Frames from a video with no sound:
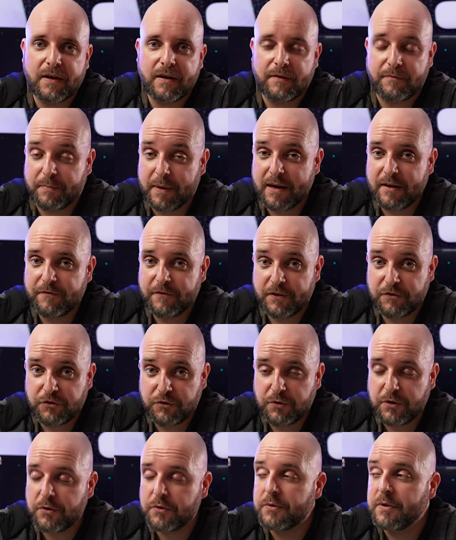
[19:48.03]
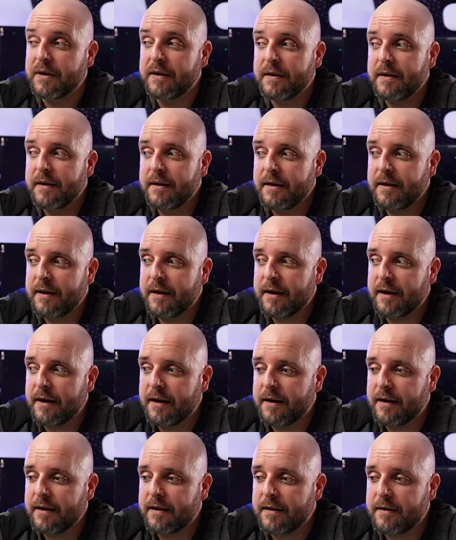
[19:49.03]
a benefit to you.
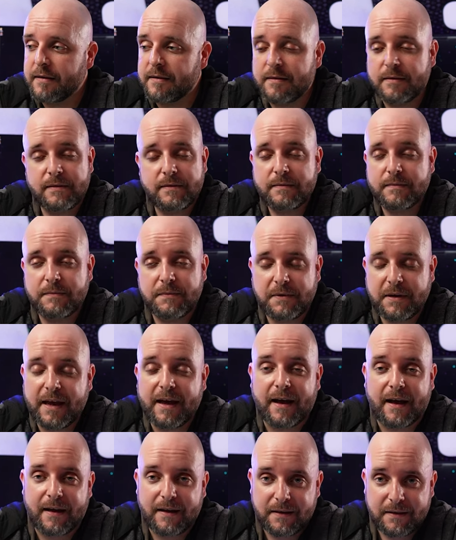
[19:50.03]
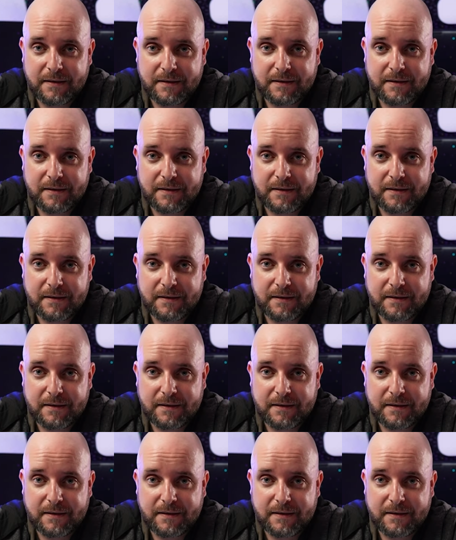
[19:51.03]
Uh, yeah,